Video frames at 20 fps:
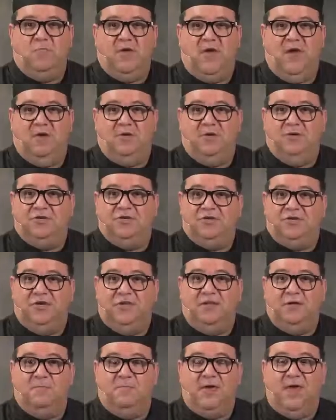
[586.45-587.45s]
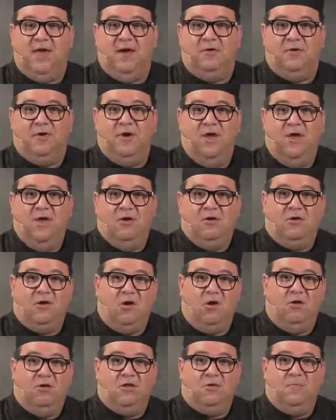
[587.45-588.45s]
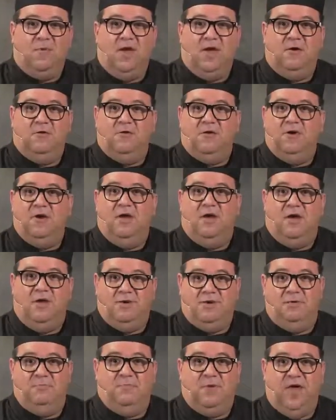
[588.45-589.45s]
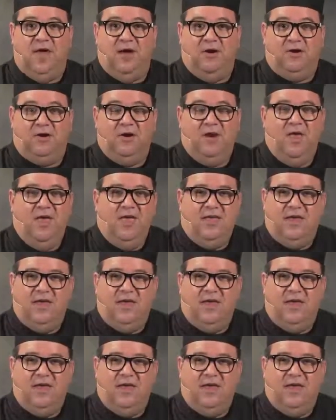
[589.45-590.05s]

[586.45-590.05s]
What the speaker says: powder, chili powder, garlic powder, and onion powder.